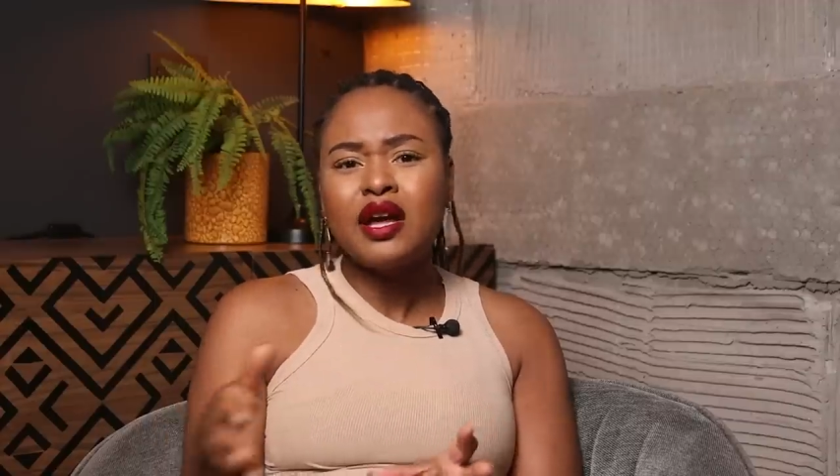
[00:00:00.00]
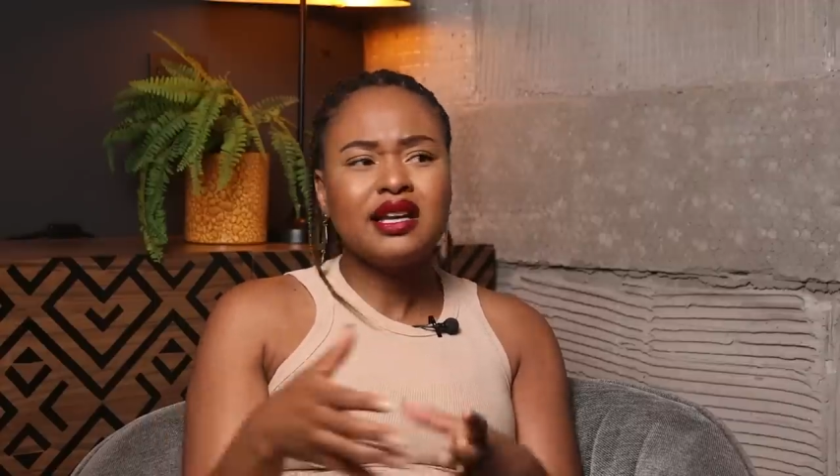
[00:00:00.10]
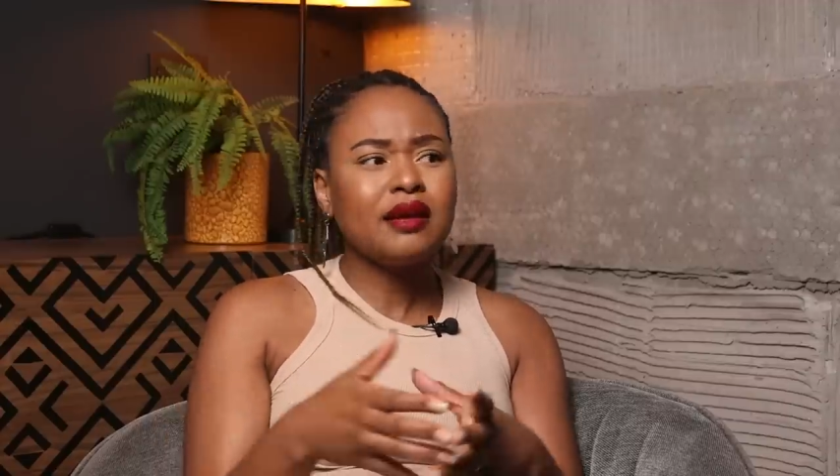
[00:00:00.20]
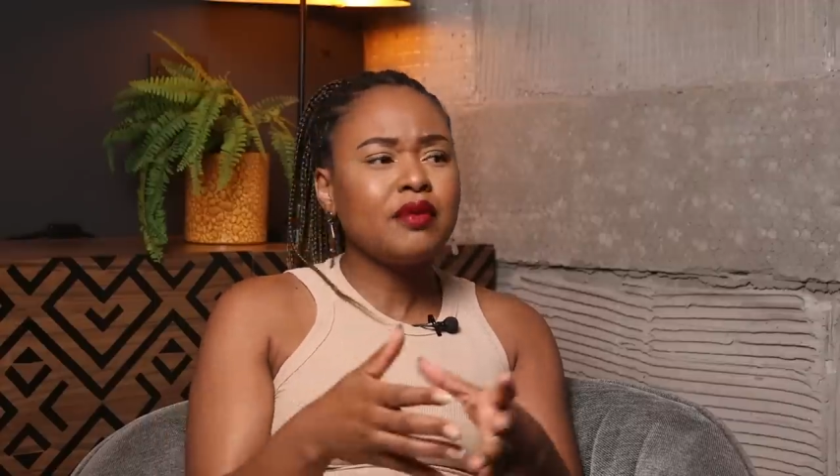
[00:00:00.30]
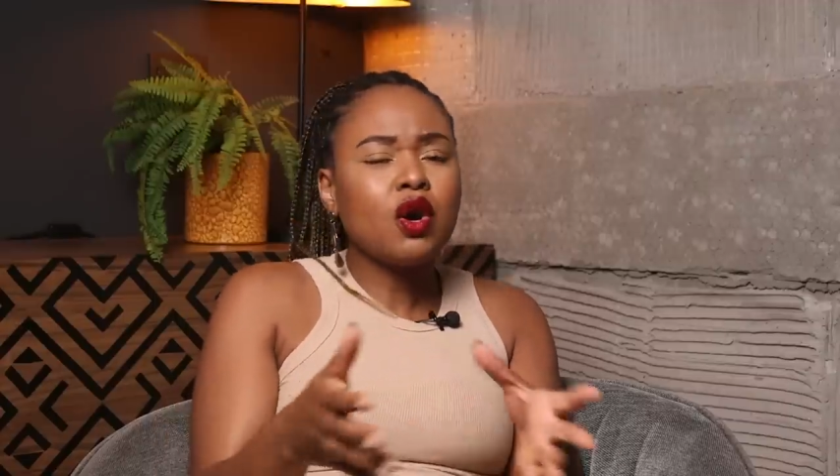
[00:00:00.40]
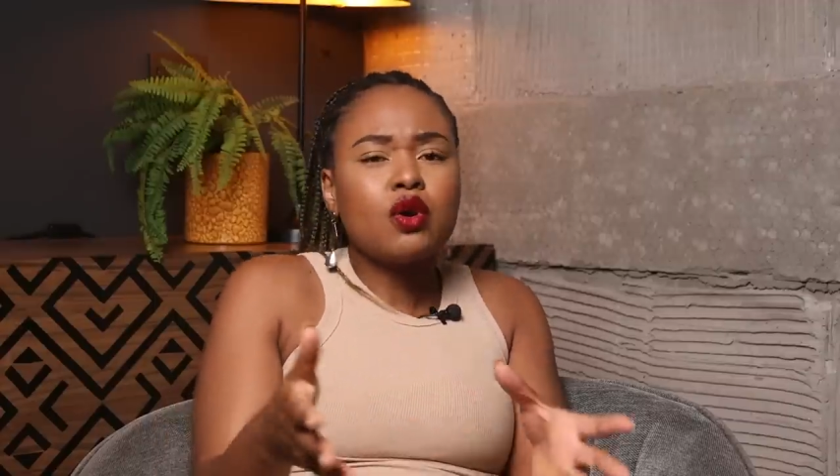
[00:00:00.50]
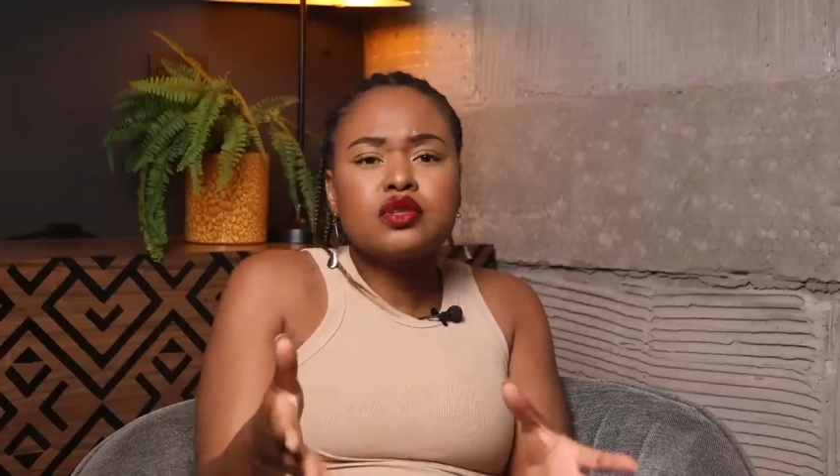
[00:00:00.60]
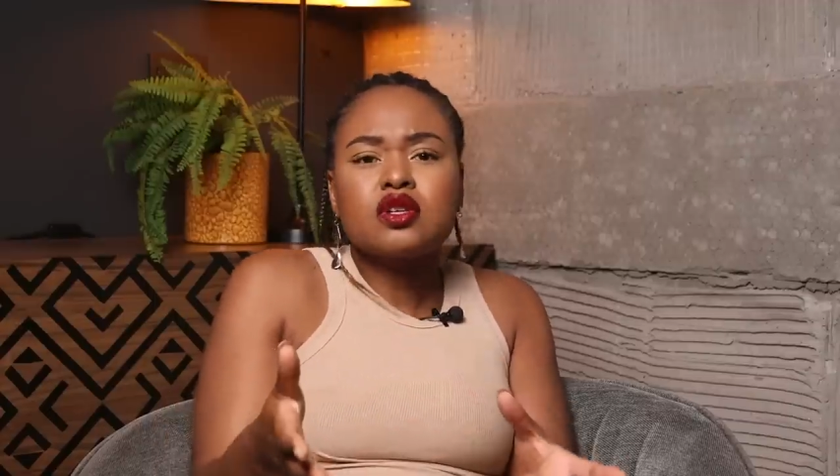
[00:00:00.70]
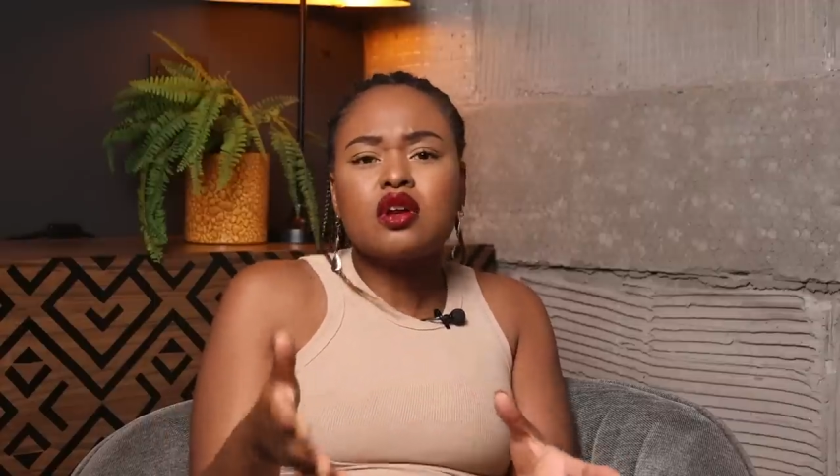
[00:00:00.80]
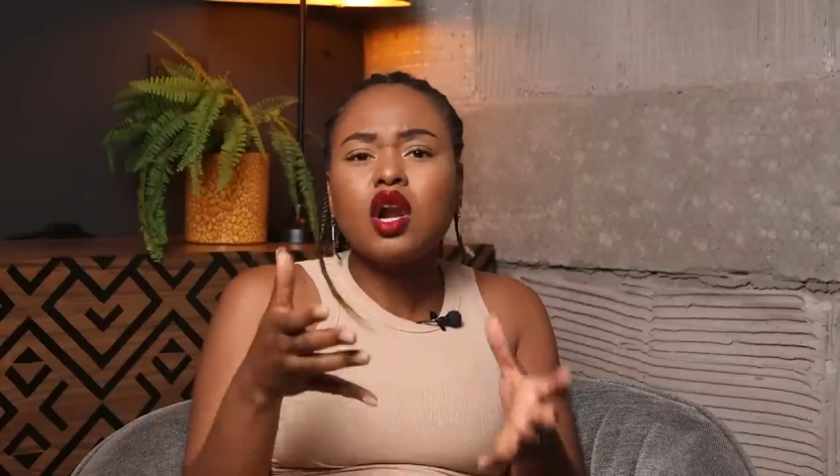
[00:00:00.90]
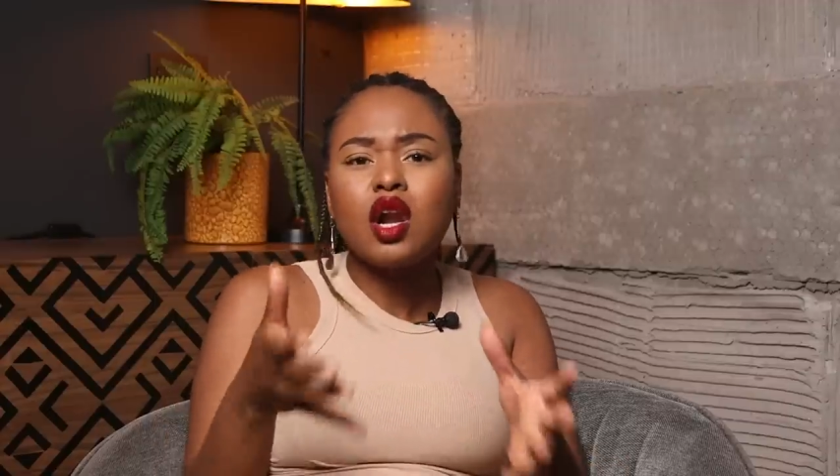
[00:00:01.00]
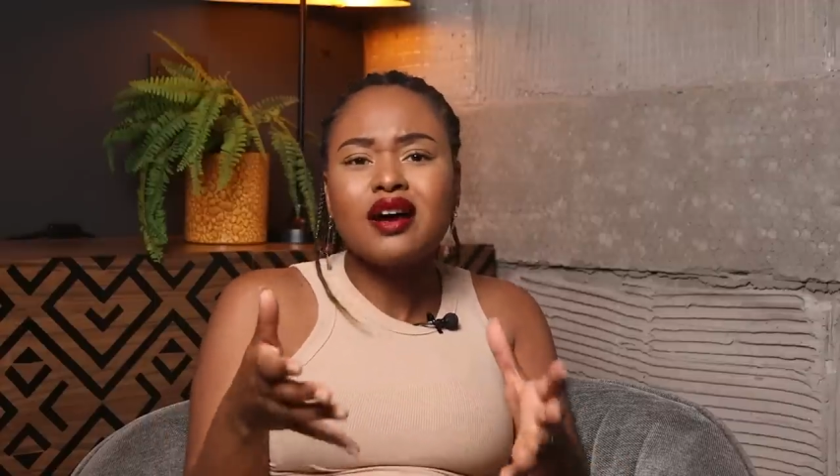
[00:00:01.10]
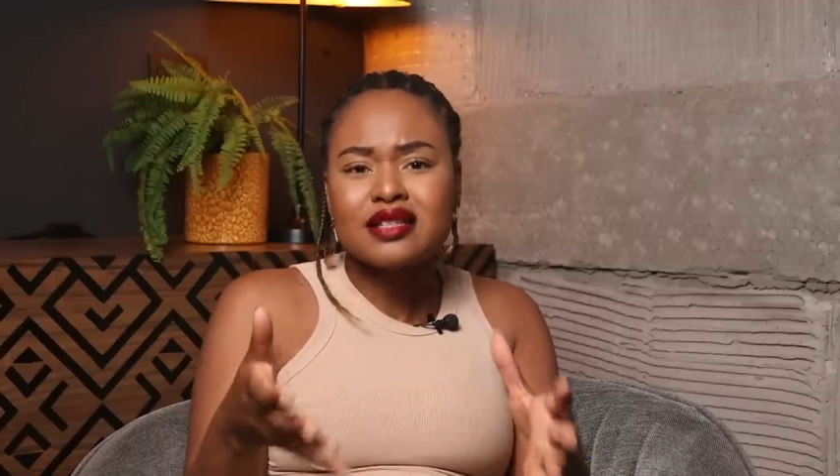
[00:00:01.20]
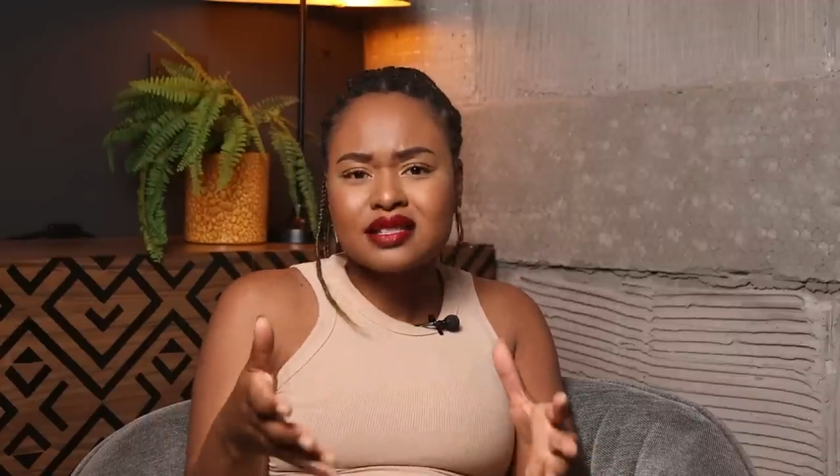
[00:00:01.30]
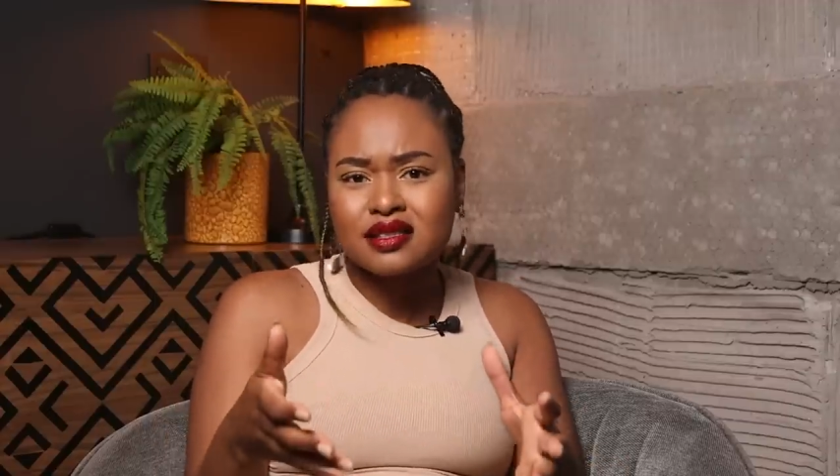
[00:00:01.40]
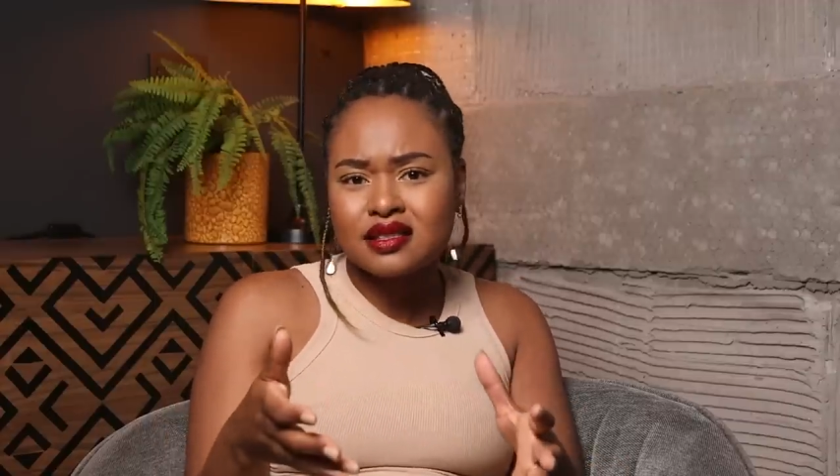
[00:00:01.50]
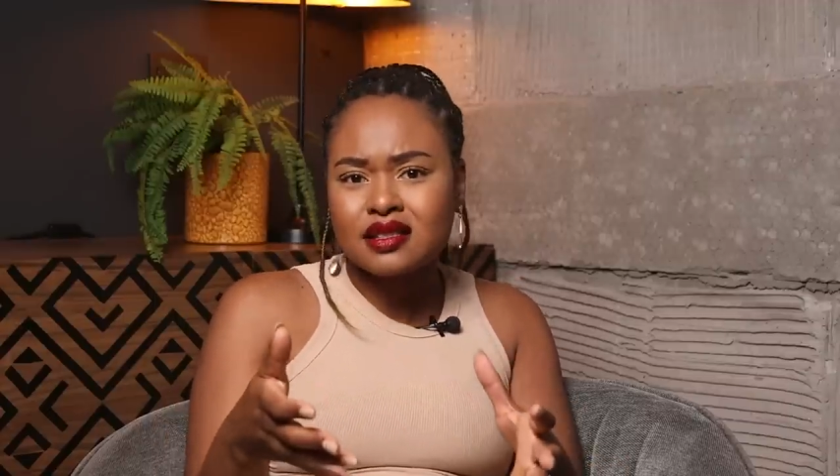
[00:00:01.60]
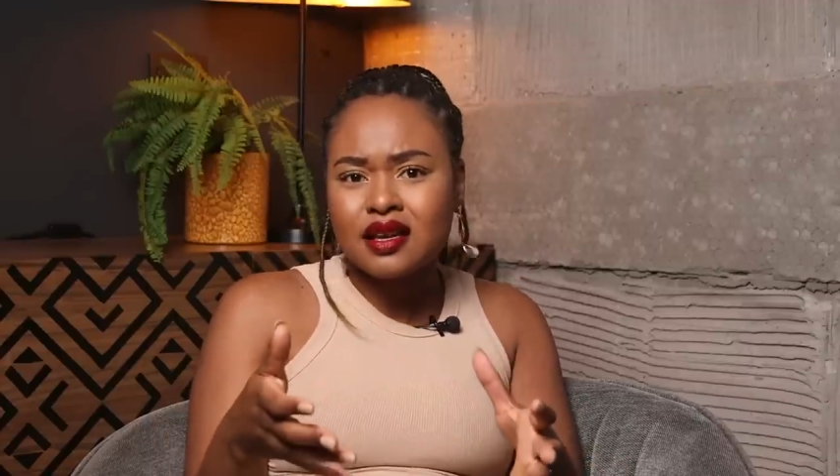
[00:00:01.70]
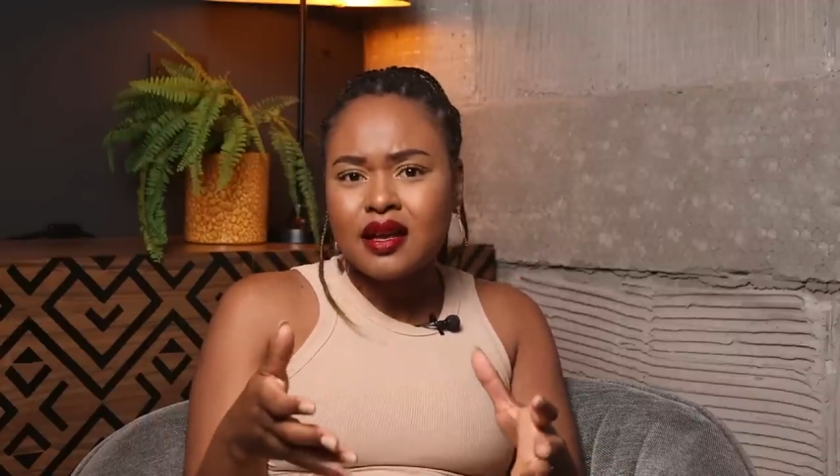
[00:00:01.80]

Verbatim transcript: Let me host classes.